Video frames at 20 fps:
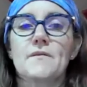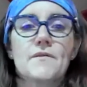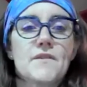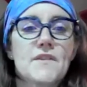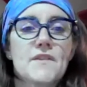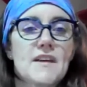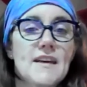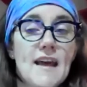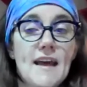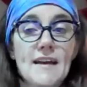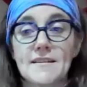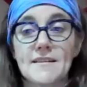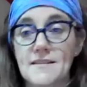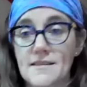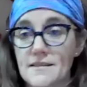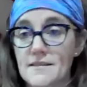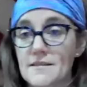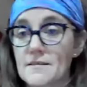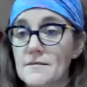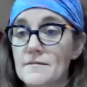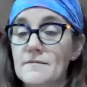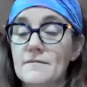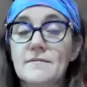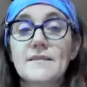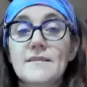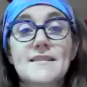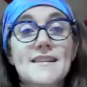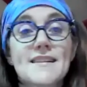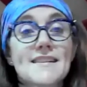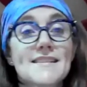for the next
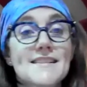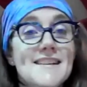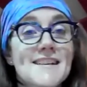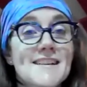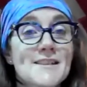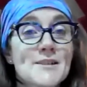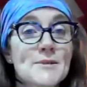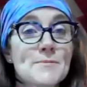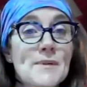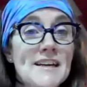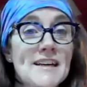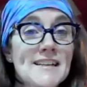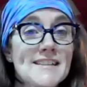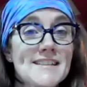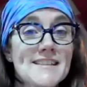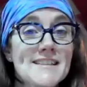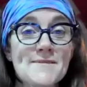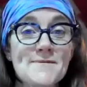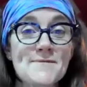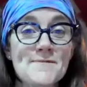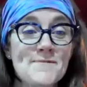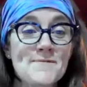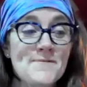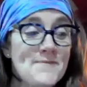60-ish minutes.